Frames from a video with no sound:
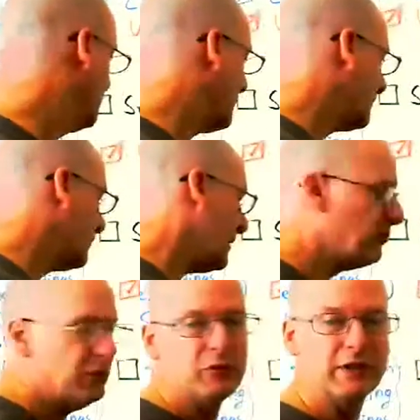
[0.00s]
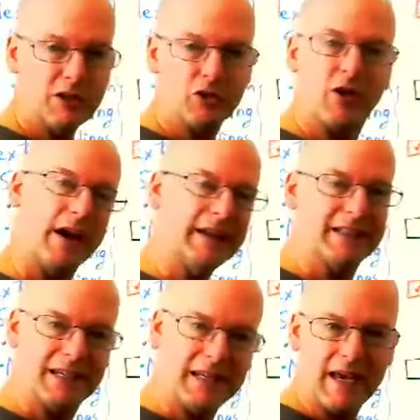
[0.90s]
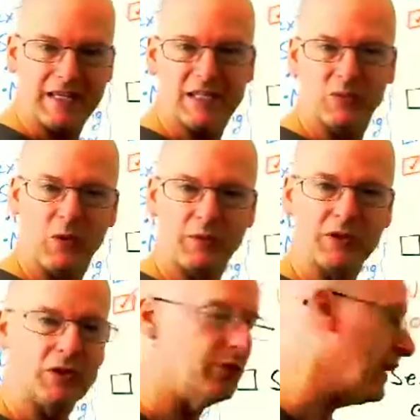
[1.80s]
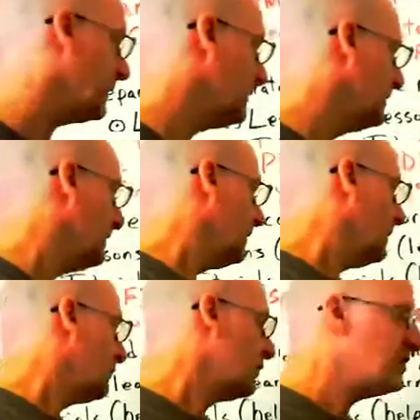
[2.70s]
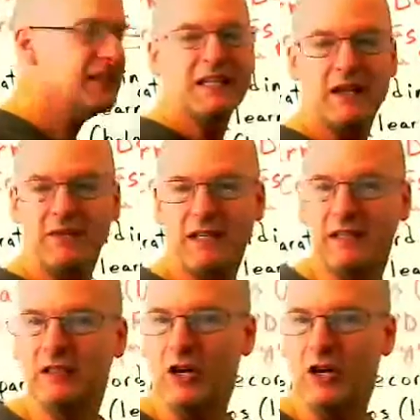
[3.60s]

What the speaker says: whether they were really trying to guess what was correct versus giving a